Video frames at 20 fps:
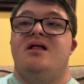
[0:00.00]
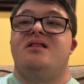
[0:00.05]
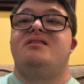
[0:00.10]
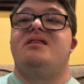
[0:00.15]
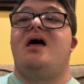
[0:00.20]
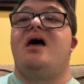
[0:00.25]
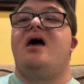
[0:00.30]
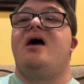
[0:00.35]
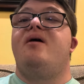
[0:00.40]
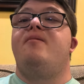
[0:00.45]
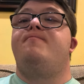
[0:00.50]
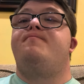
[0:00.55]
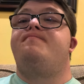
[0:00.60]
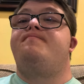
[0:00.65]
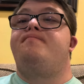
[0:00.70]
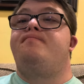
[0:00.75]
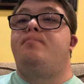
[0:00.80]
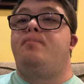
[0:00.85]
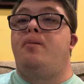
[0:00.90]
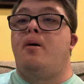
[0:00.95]
They
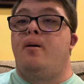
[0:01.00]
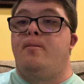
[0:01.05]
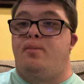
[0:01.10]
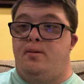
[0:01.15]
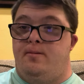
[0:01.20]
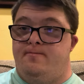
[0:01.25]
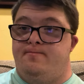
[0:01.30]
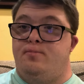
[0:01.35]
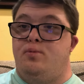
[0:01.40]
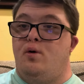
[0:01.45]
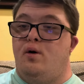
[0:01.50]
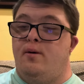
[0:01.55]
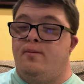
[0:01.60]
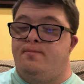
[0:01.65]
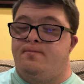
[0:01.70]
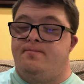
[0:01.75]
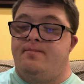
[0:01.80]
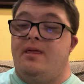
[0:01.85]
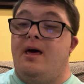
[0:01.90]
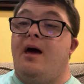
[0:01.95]
actually
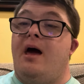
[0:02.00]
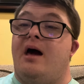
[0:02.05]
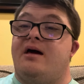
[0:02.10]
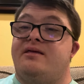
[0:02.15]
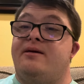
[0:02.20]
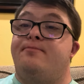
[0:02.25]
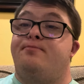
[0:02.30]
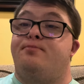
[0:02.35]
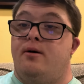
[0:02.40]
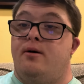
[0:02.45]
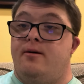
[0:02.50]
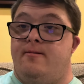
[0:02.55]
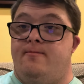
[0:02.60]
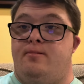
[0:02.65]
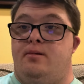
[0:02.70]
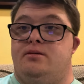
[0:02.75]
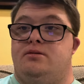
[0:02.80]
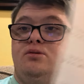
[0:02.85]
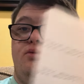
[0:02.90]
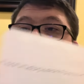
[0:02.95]
broke up
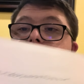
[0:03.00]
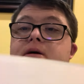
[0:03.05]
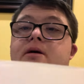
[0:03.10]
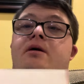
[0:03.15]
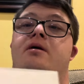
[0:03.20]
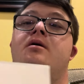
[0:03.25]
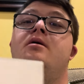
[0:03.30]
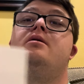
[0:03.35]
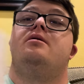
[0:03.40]
victory.